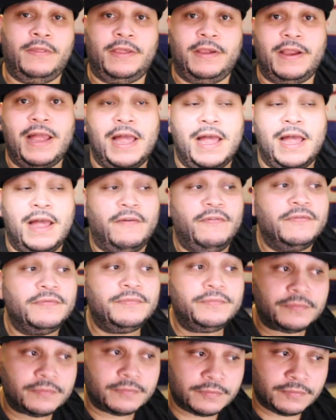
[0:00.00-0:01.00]
half.
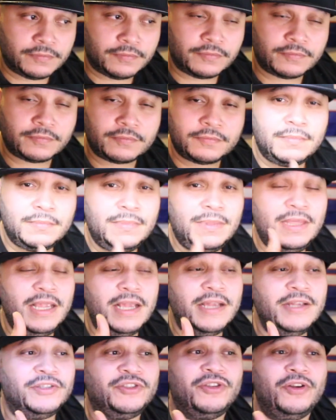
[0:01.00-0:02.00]

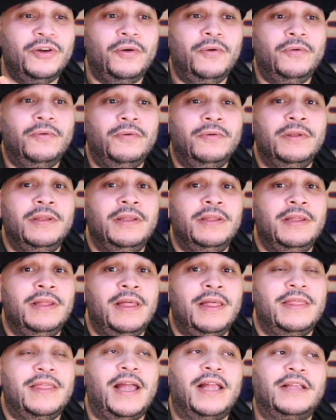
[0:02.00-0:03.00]
So
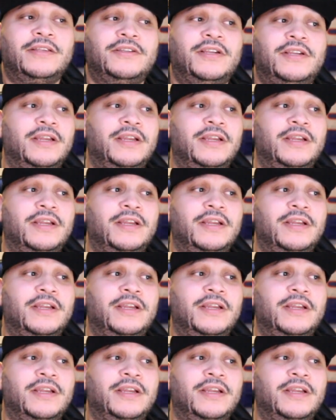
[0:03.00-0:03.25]
that's going